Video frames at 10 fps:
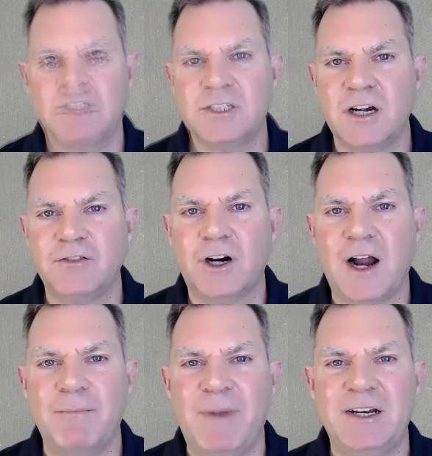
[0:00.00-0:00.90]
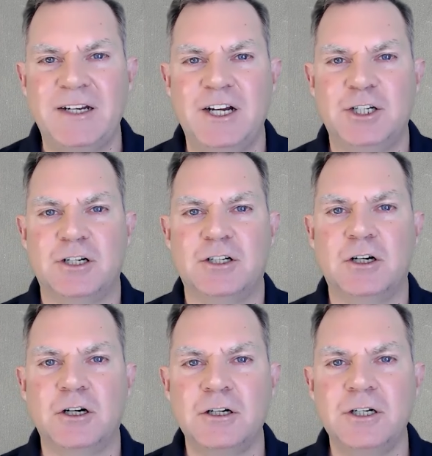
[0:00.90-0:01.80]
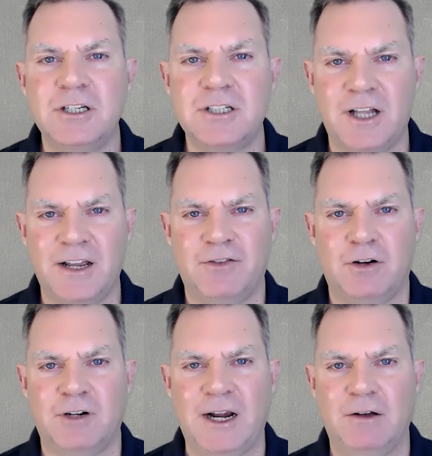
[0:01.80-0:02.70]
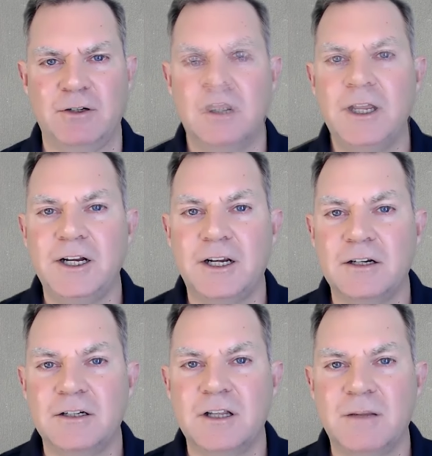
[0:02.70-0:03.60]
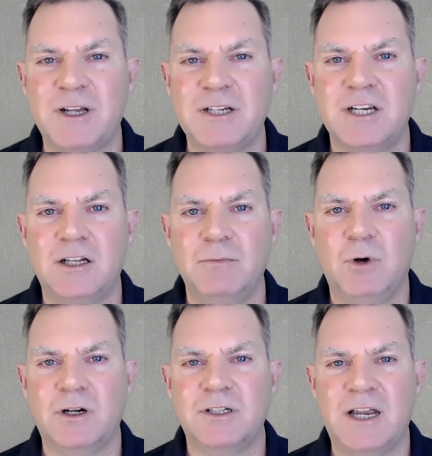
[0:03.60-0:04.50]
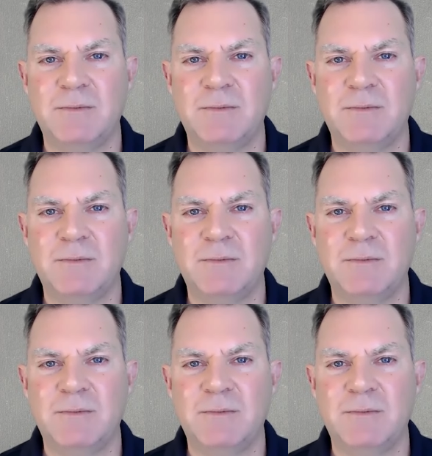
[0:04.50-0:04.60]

Discover how meditation turned his life around, leading to the best selling book,